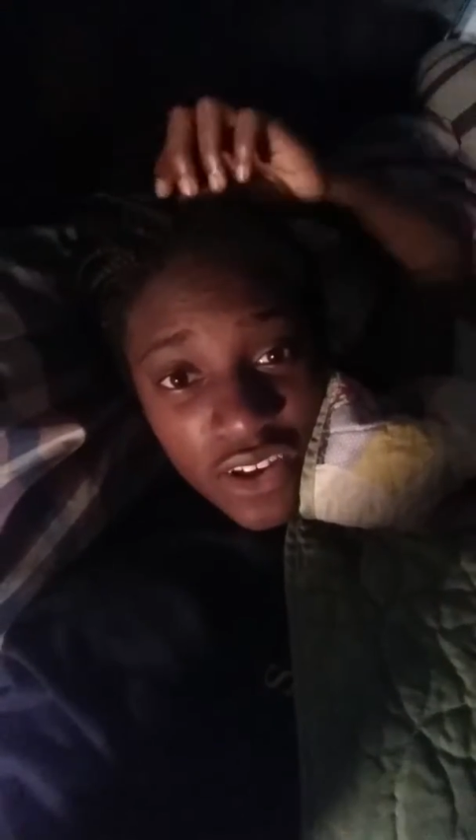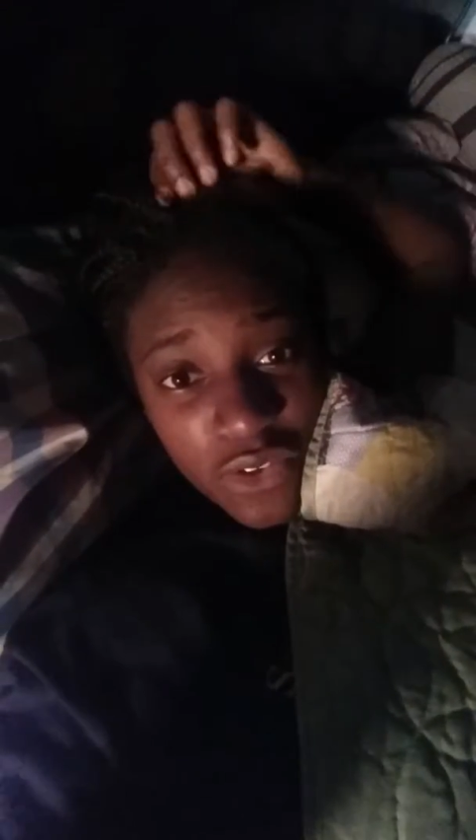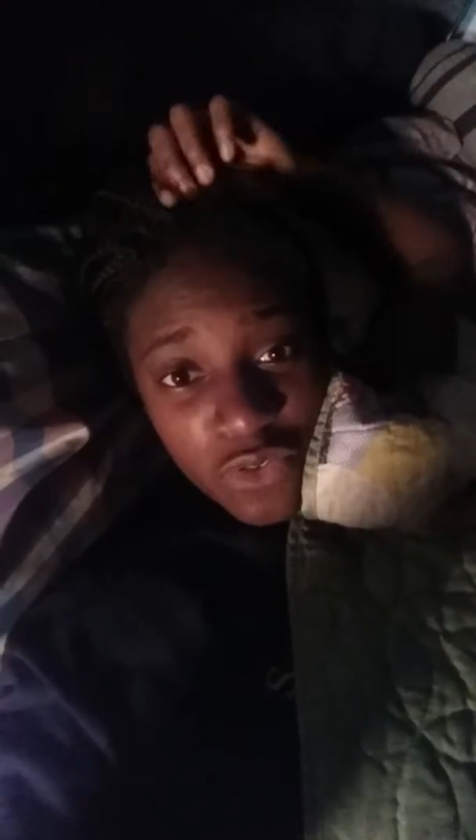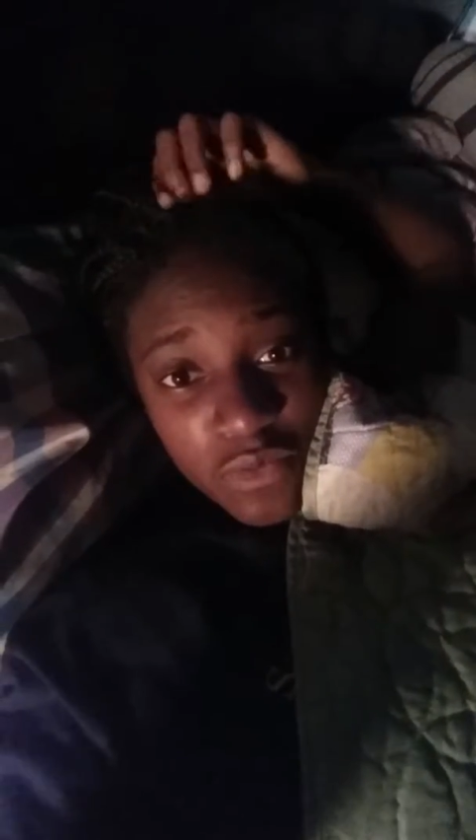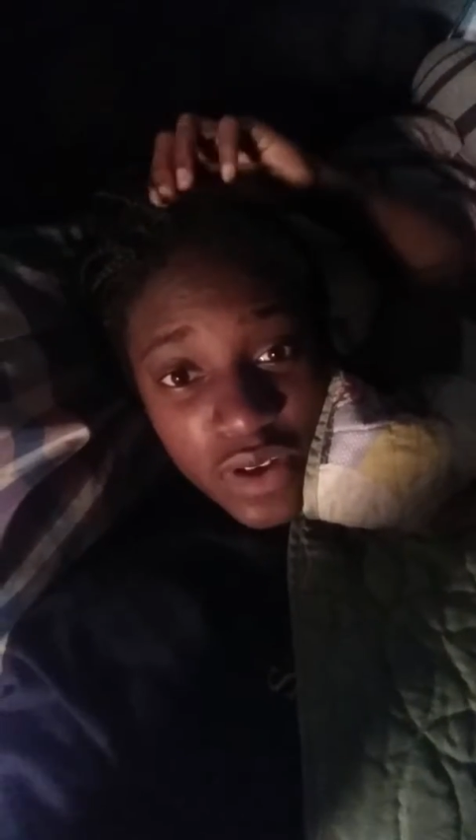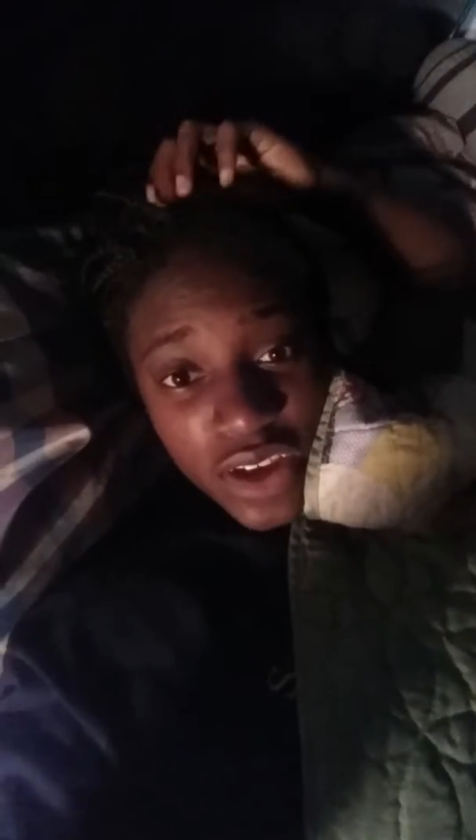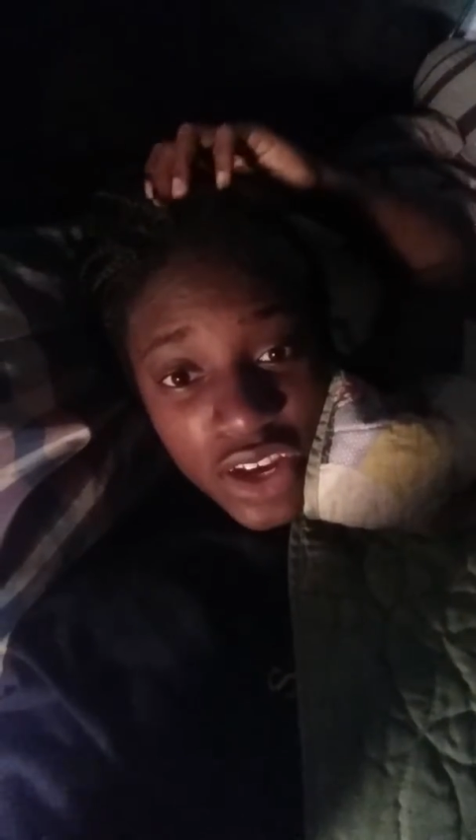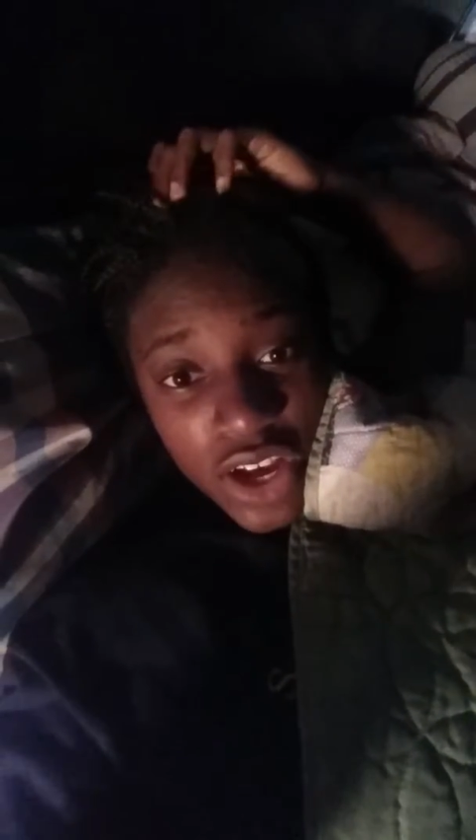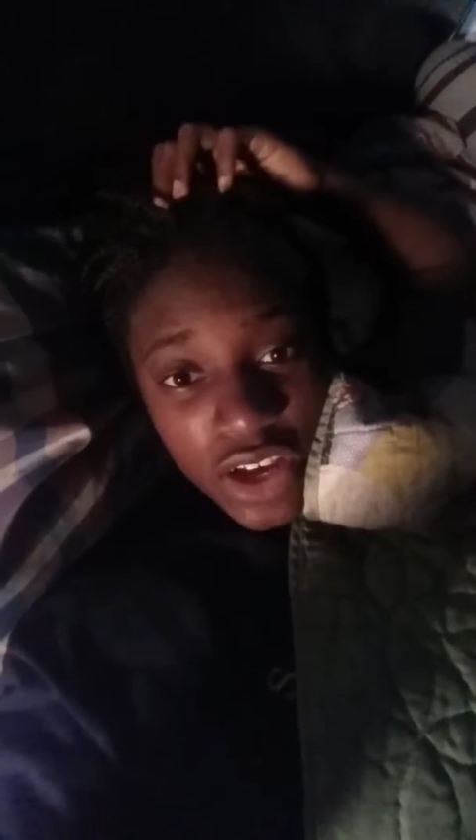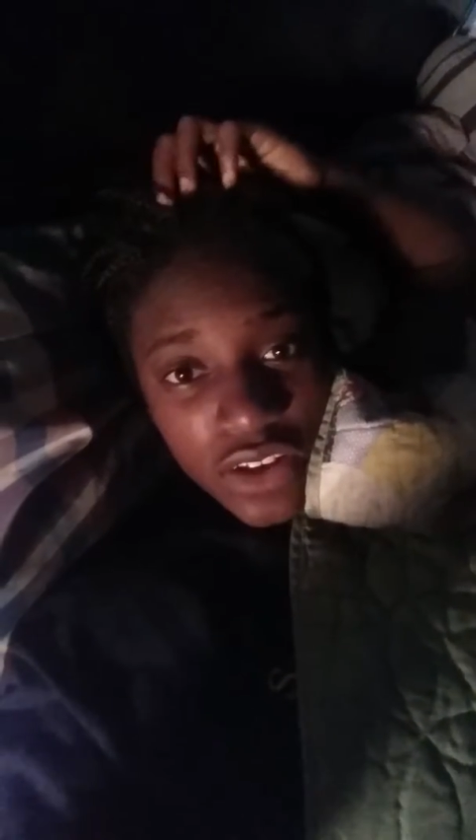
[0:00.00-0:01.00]
Oh my
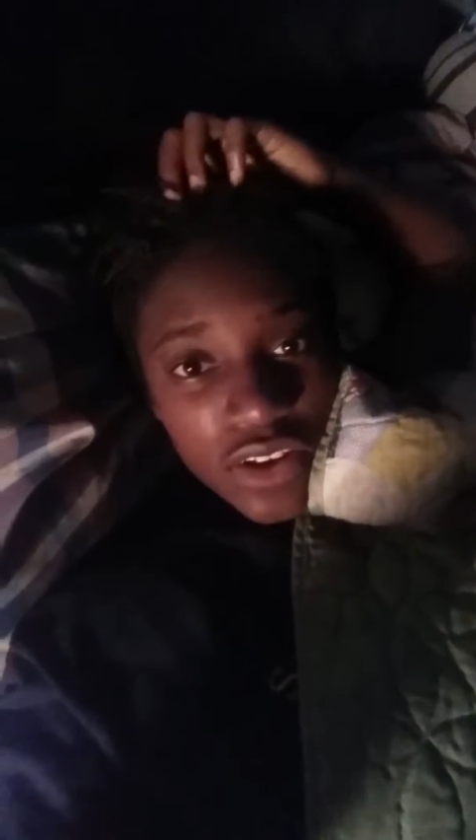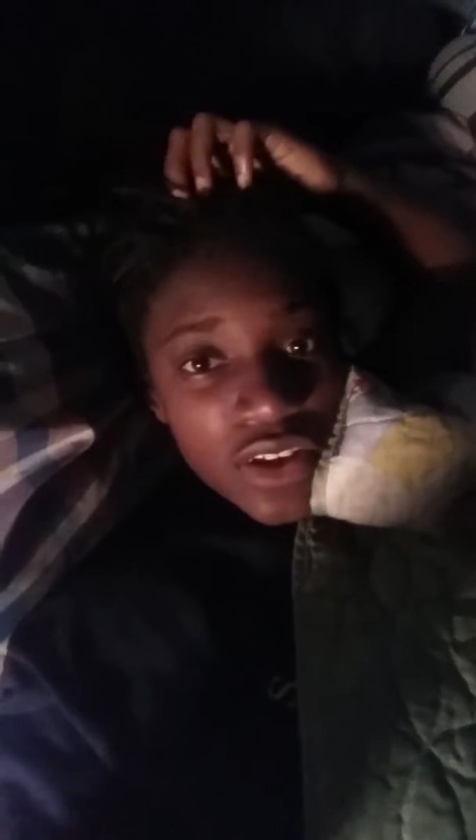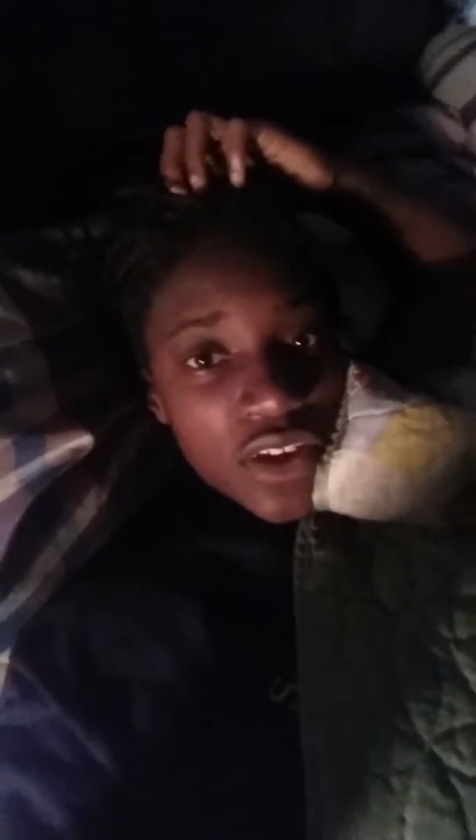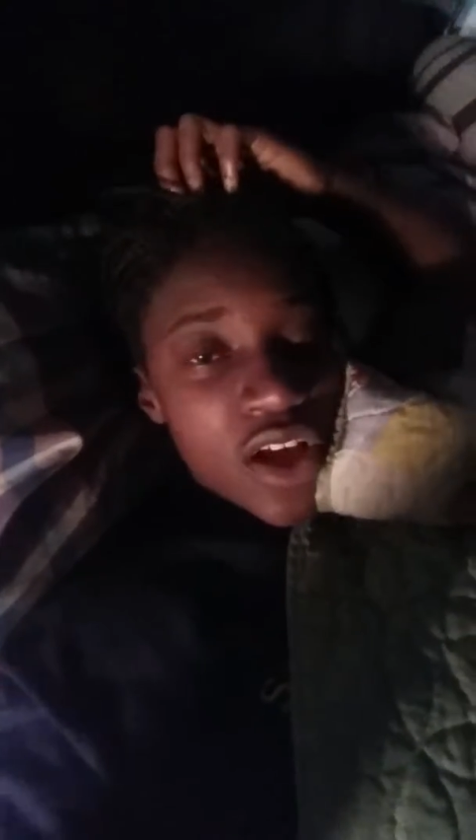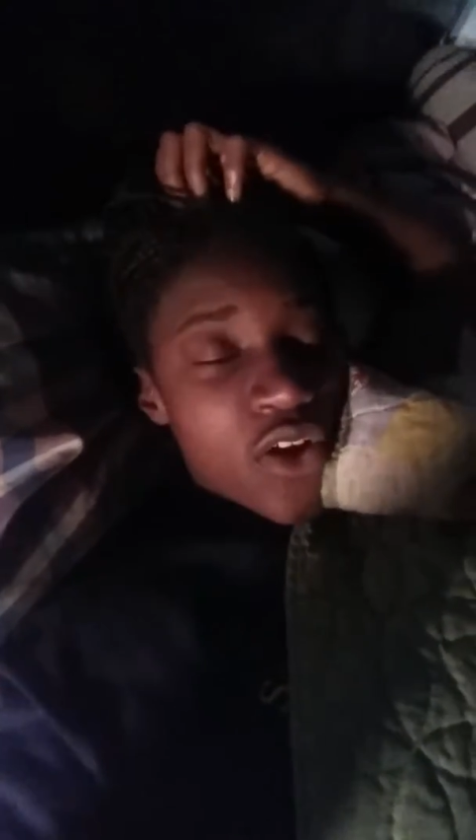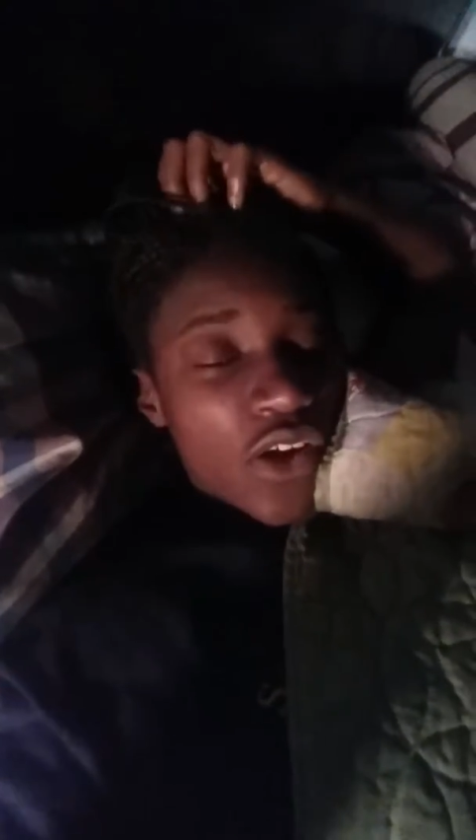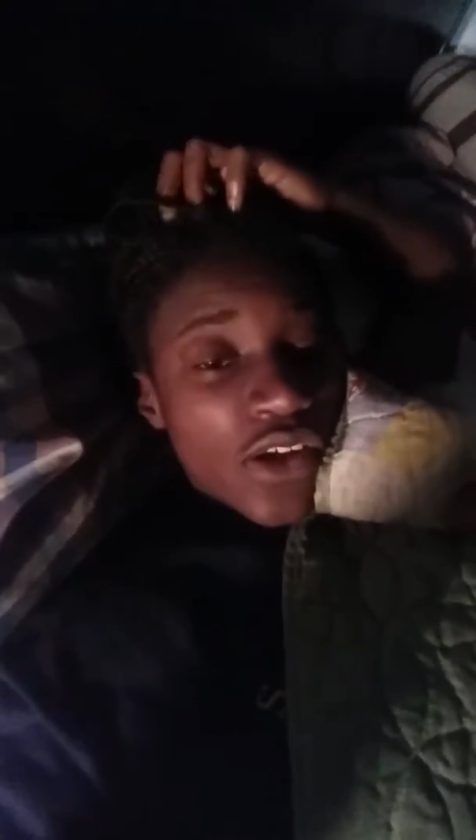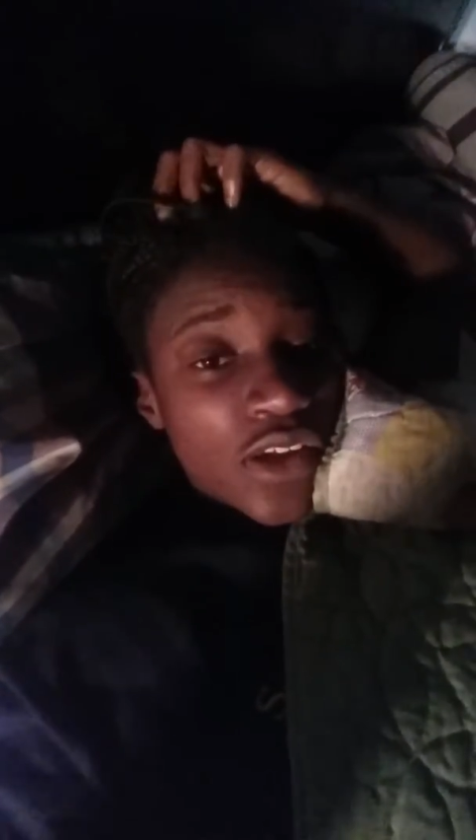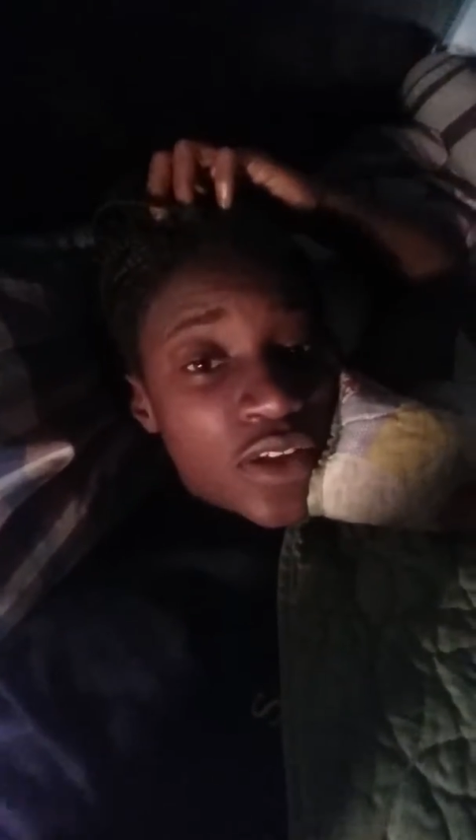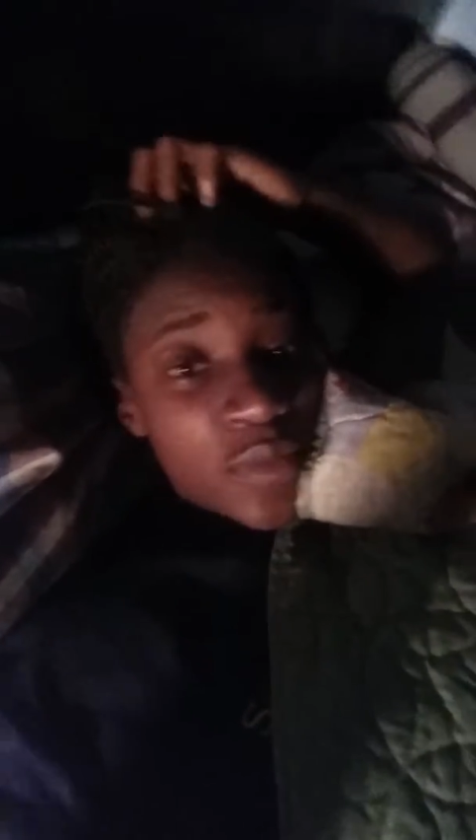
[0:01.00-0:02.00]
god.
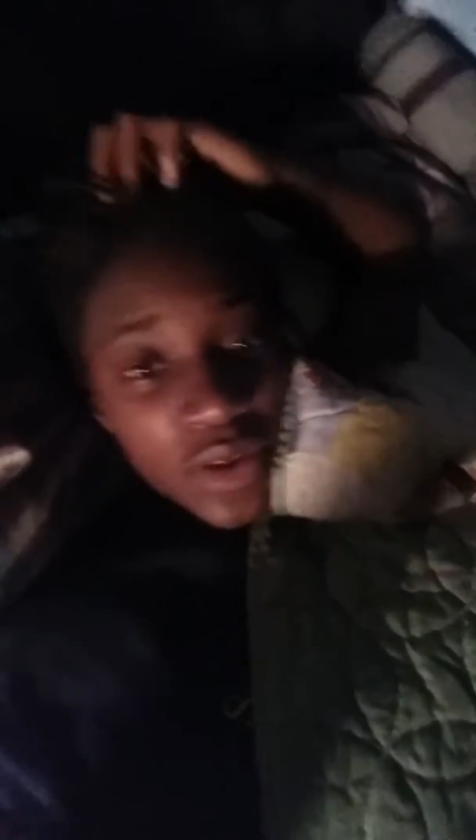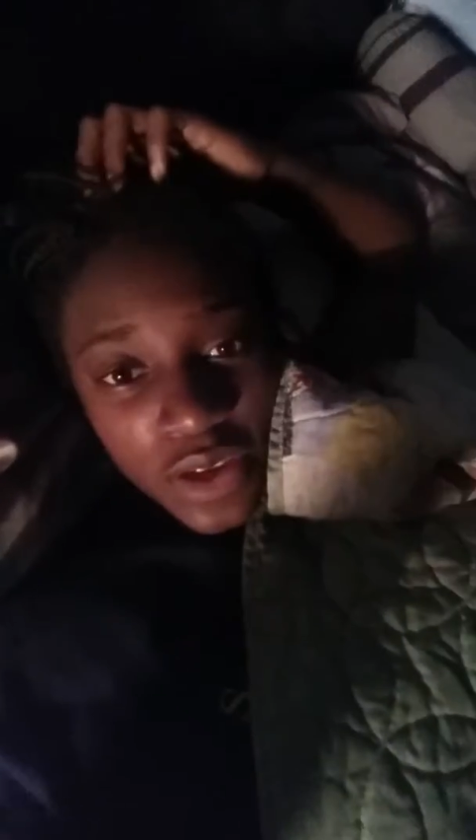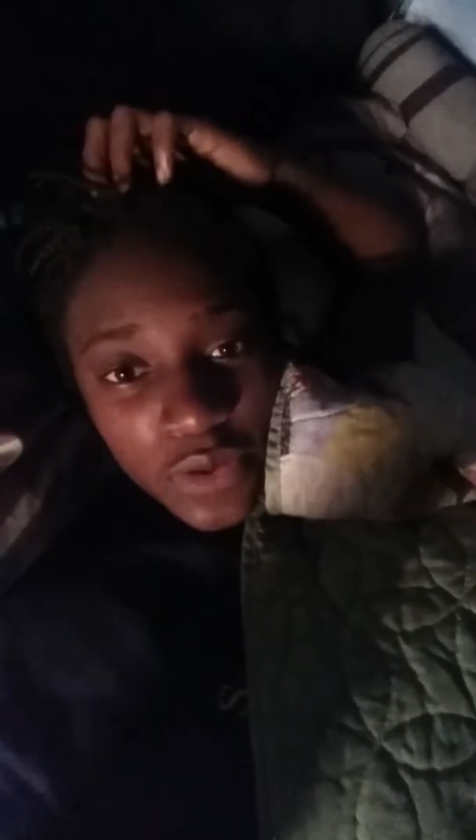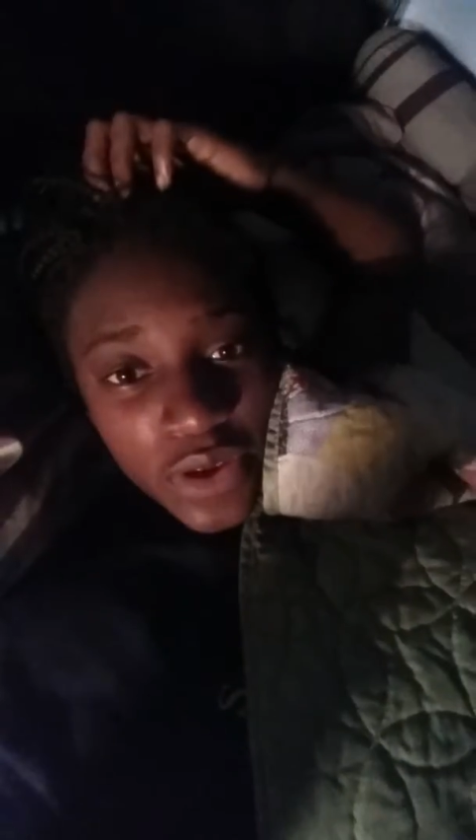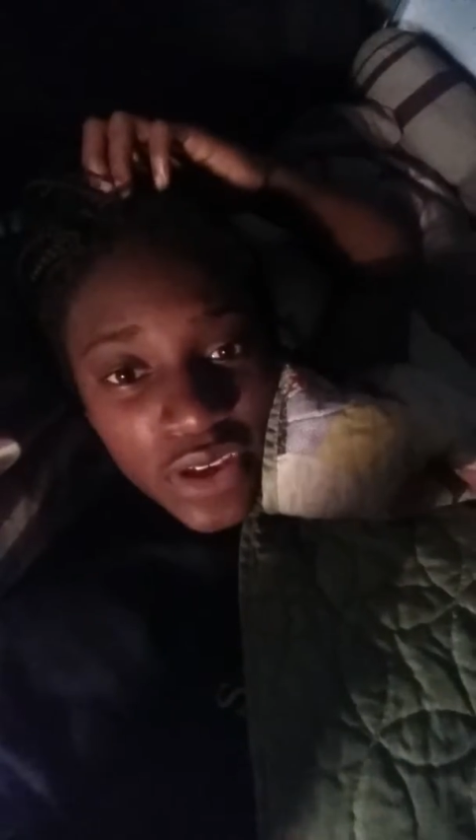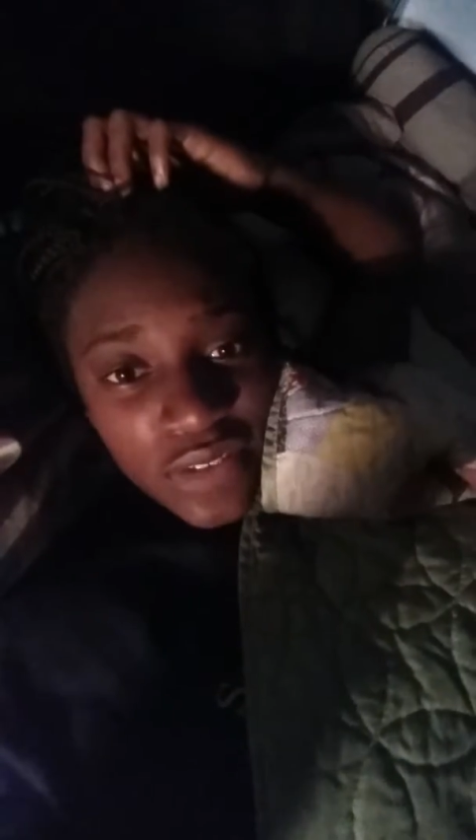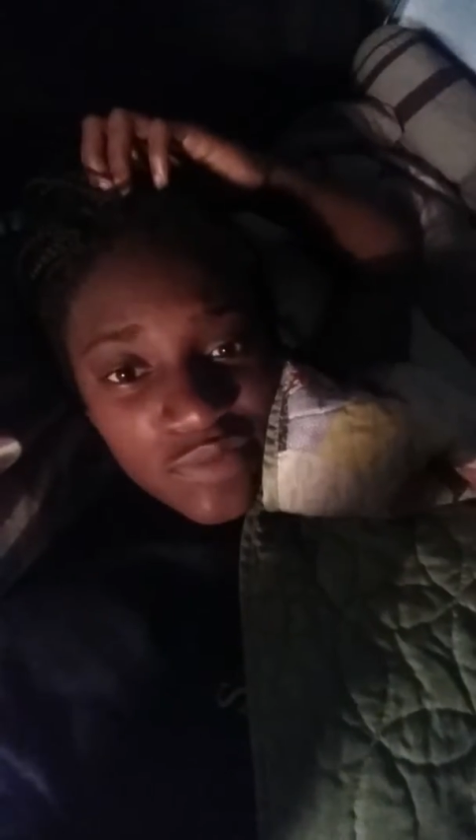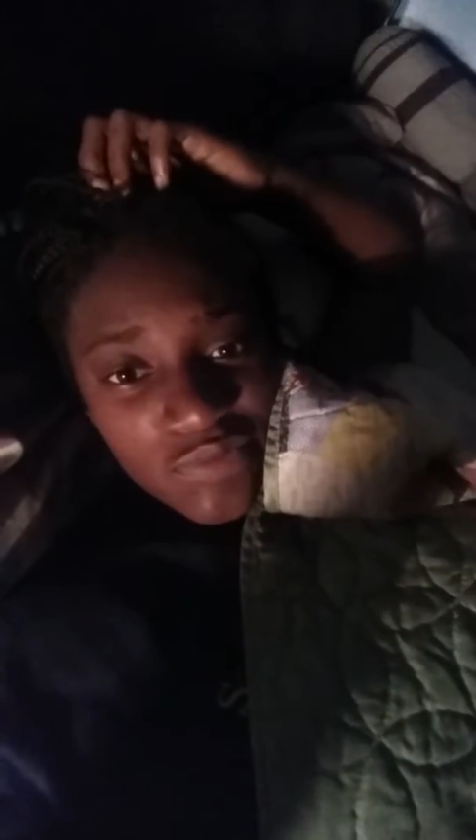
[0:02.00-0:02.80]
Anyway.